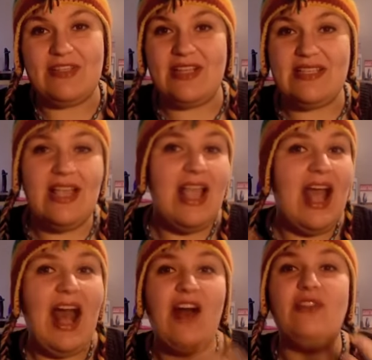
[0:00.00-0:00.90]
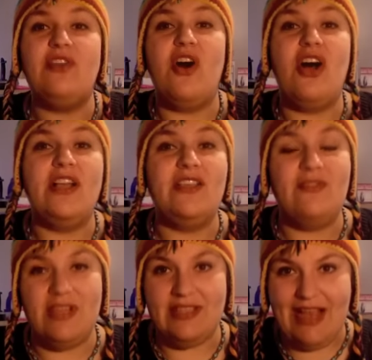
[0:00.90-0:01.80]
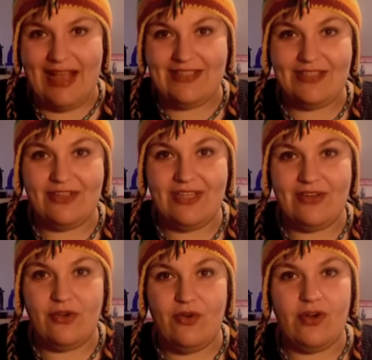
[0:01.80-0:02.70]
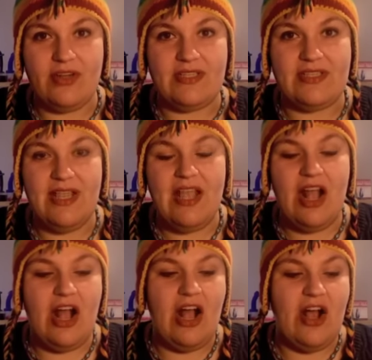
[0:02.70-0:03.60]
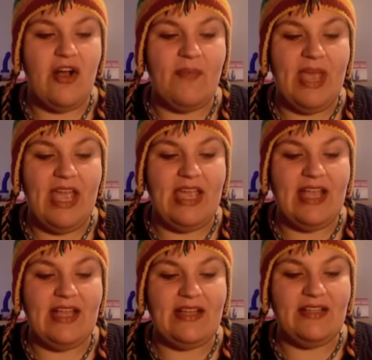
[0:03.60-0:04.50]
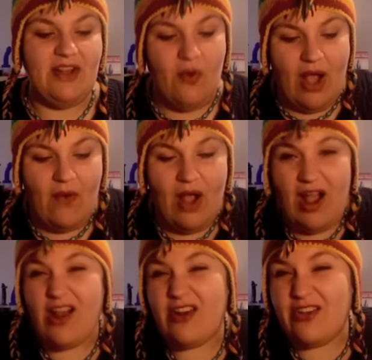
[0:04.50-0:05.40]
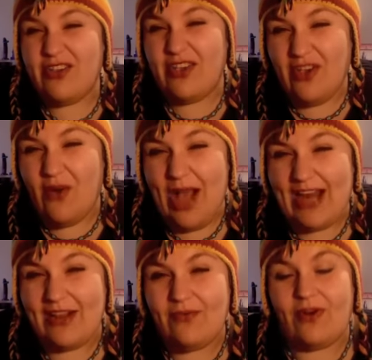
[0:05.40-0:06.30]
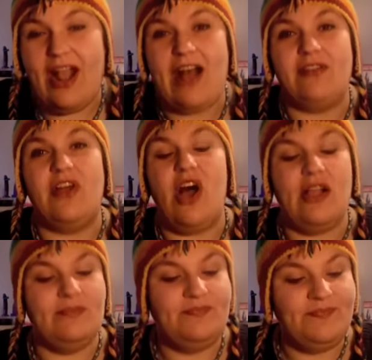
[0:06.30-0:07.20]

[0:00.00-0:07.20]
So that's how long you can last during intercourse um, and, you know, how hard you can go at it for how long.